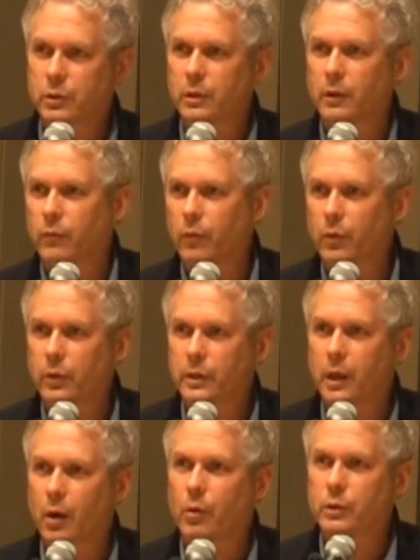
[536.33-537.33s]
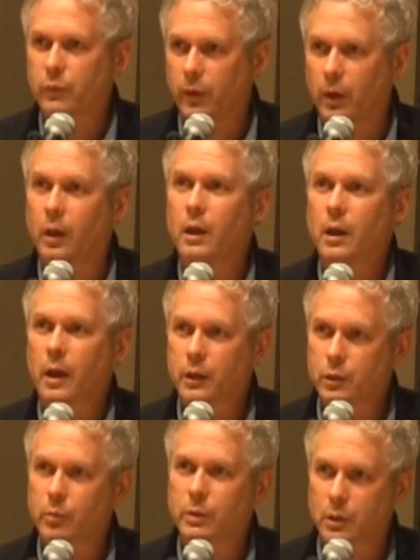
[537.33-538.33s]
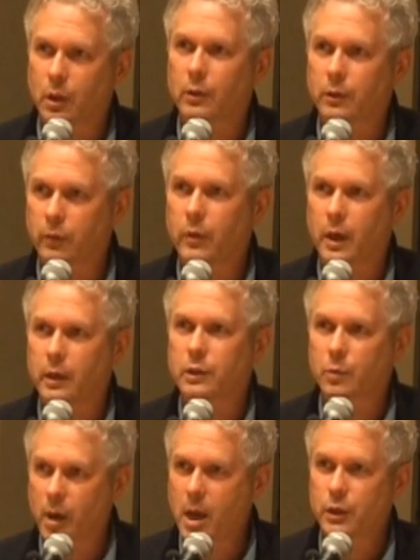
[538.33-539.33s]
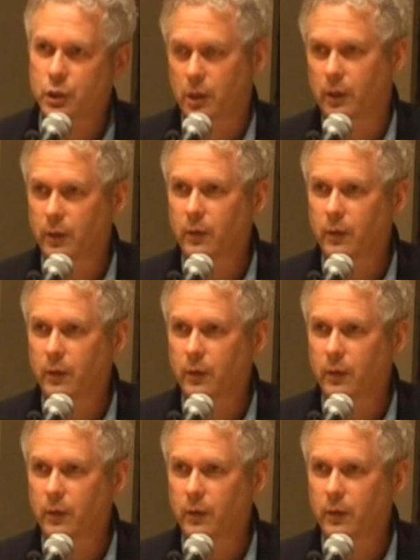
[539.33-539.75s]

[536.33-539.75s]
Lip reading: and therefore the towers fell as a result of that smashing.